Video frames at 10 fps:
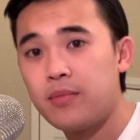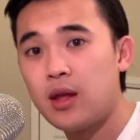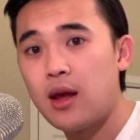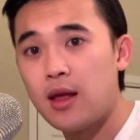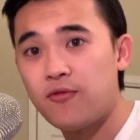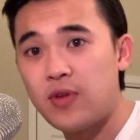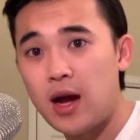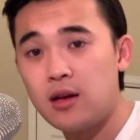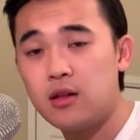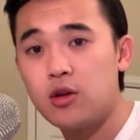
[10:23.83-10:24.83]
And
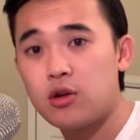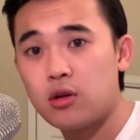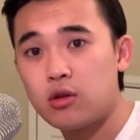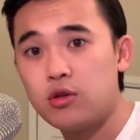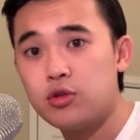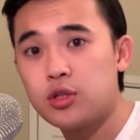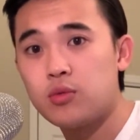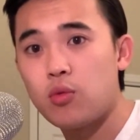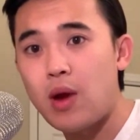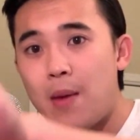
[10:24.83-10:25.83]
finally, your conclusion
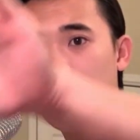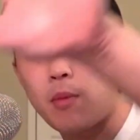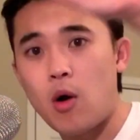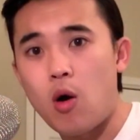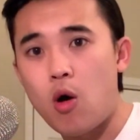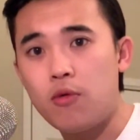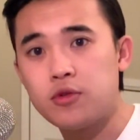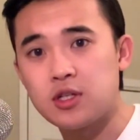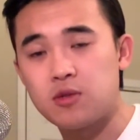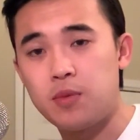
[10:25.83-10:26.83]
will wrap up all those
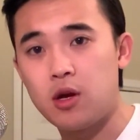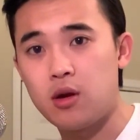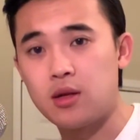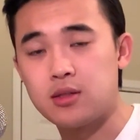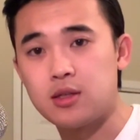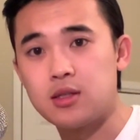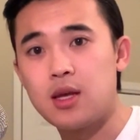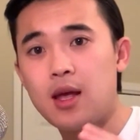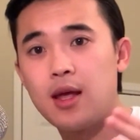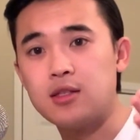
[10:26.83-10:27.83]
experiences
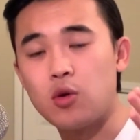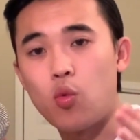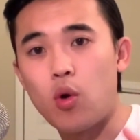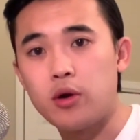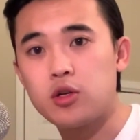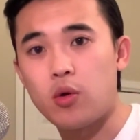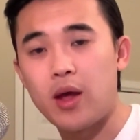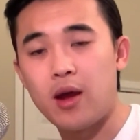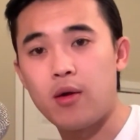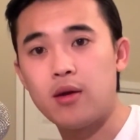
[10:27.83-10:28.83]
into one
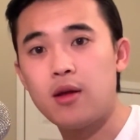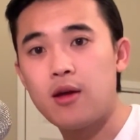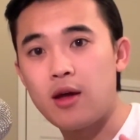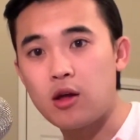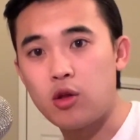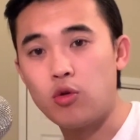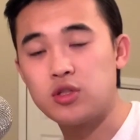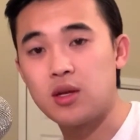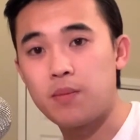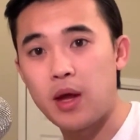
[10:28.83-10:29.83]
coherent
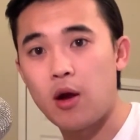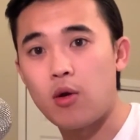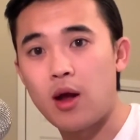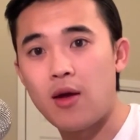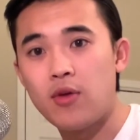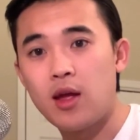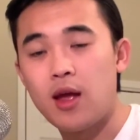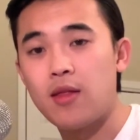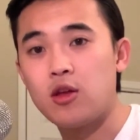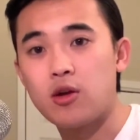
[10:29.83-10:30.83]
closing paragraph. And
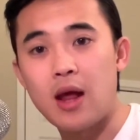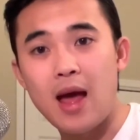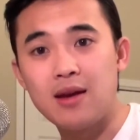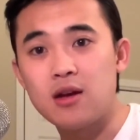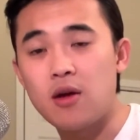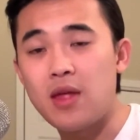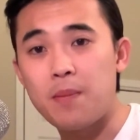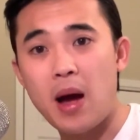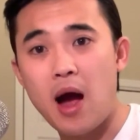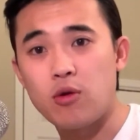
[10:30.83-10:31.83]
then you're going to end it on that
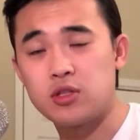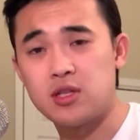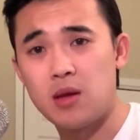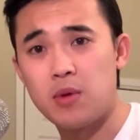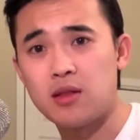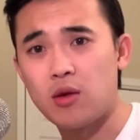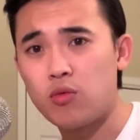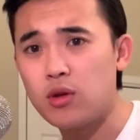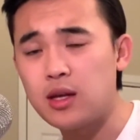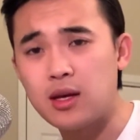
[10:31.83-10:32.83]
power statement that
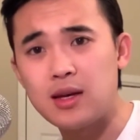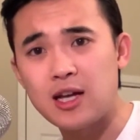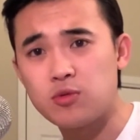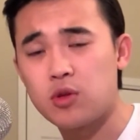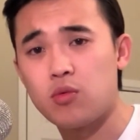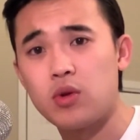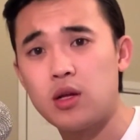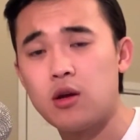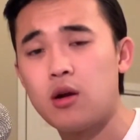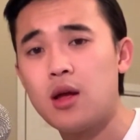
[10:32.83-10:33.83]
really connects with the
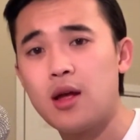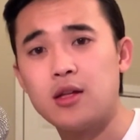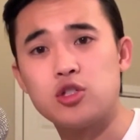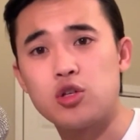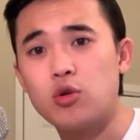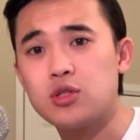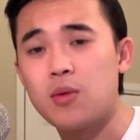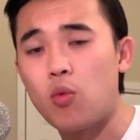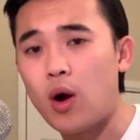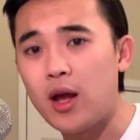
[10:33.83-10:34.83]
reader and shows
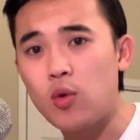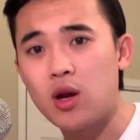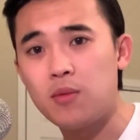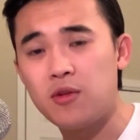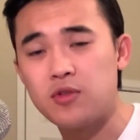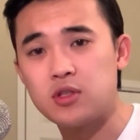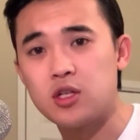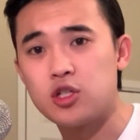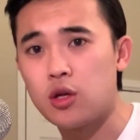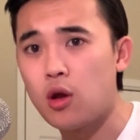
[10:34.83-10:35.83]
them why you want to be a
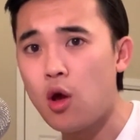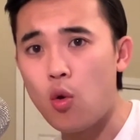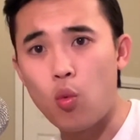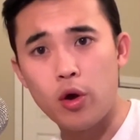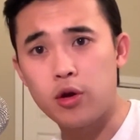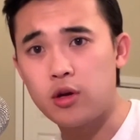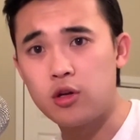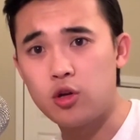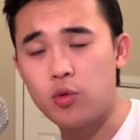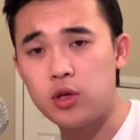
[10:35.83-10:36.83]
physician, what you're going to
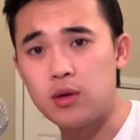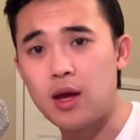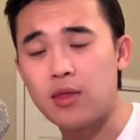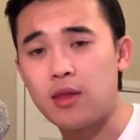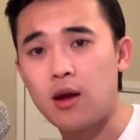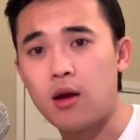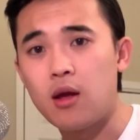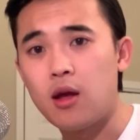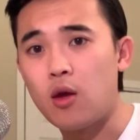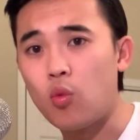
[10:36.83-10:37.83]
do when you get there,
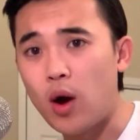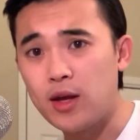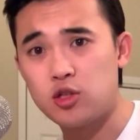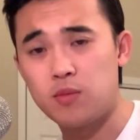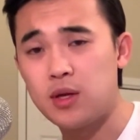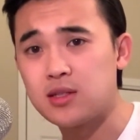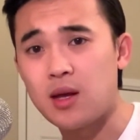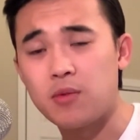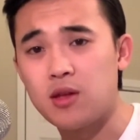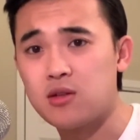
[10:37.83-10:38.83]
and why you should be
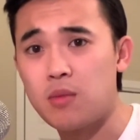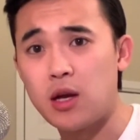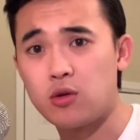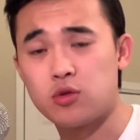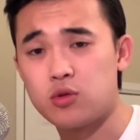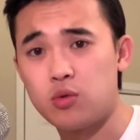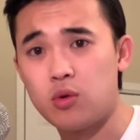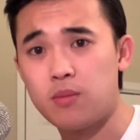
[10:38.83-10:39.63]
accepted into medical school.